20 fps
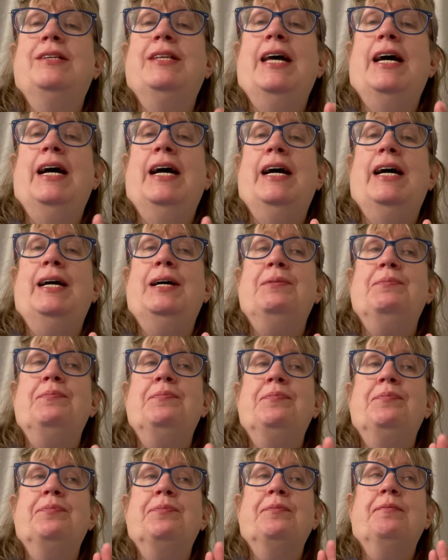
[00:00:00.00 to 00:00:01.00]
that
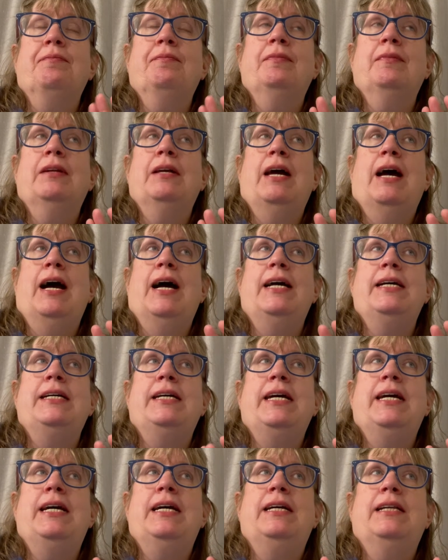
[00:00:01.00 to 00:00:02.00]
I
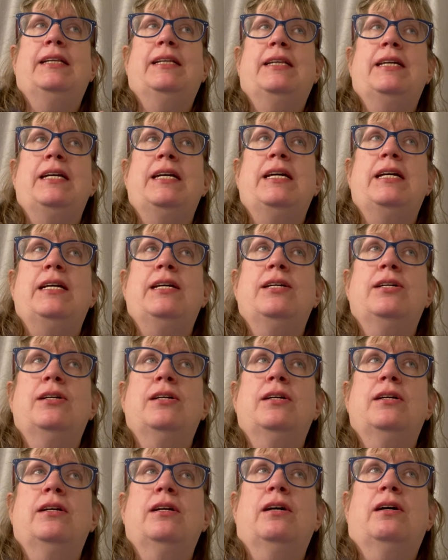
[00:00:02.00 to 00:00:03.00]
get the
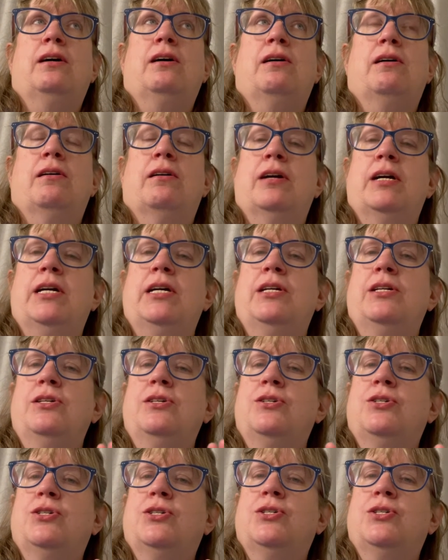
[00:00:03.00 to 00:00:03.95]
orange